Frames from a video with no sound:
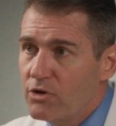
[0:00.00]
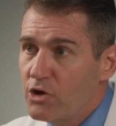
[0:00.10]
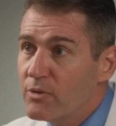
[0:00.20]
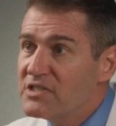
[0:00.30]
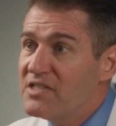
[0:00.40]

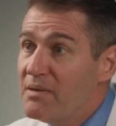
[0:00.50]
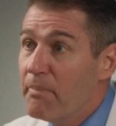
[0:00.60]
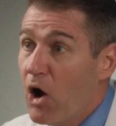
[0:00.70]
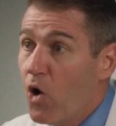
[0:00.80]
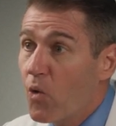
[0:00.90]
you would see
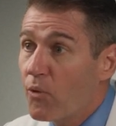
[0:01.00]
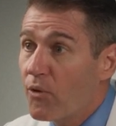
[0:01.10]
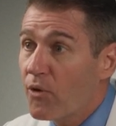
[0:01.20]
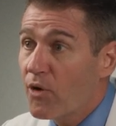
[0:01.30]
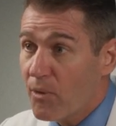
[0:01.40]
bone
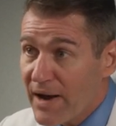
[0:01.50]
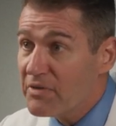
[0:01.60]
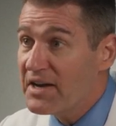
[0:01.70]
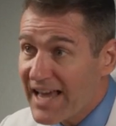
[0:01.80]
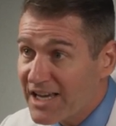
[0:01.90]

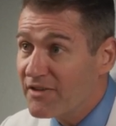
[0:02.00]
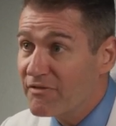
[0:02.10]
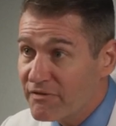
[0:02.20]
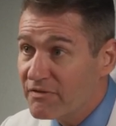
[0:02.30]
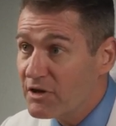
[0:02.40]
around the neck
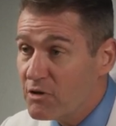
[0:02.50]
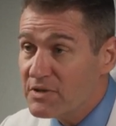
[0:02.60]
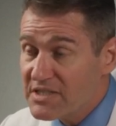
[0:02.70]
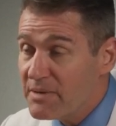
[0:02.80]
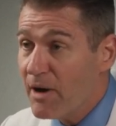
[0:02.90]
of you
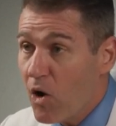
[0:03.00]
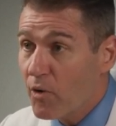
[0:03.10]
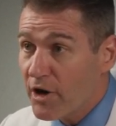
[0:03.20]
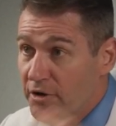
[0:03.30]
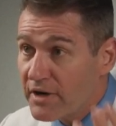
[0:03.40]
would see
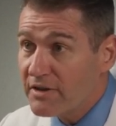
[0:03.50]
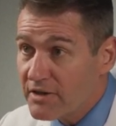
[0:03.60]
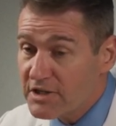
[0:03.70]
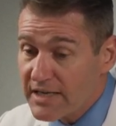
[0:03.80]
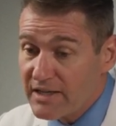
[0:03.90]
bone
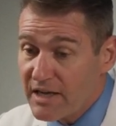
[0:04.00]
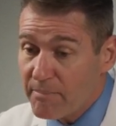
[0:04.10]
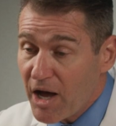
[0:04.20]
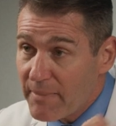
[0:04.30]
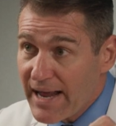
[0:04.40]
underneath you take the
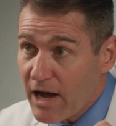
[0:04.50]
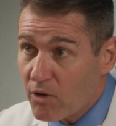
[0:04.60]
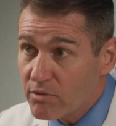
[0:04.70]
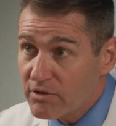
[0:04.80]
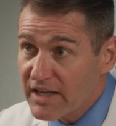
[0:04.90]
abutment out,